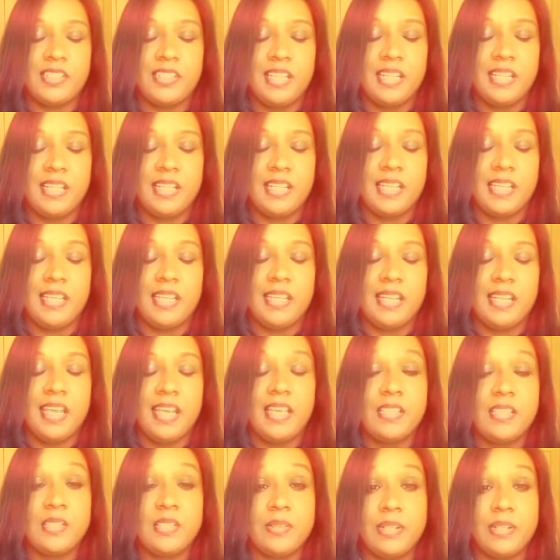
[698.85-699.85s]
that it
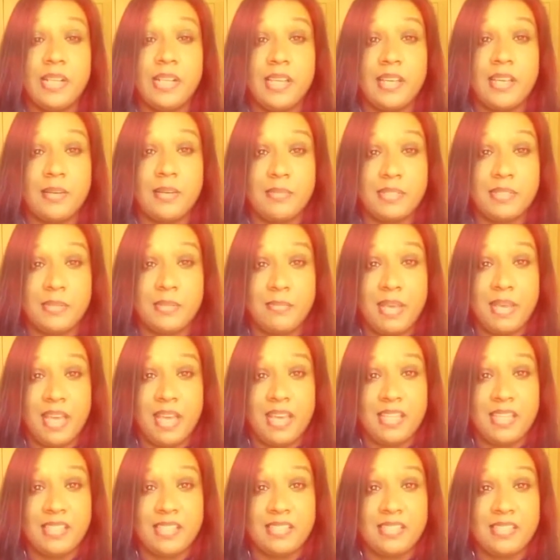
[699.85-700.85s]
has already come to
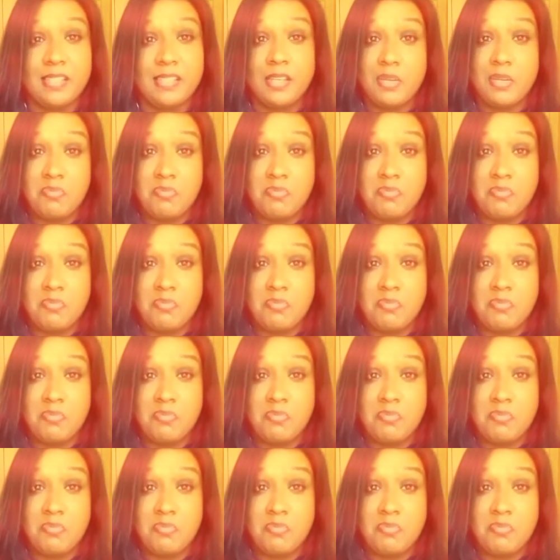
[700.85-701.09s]
pass.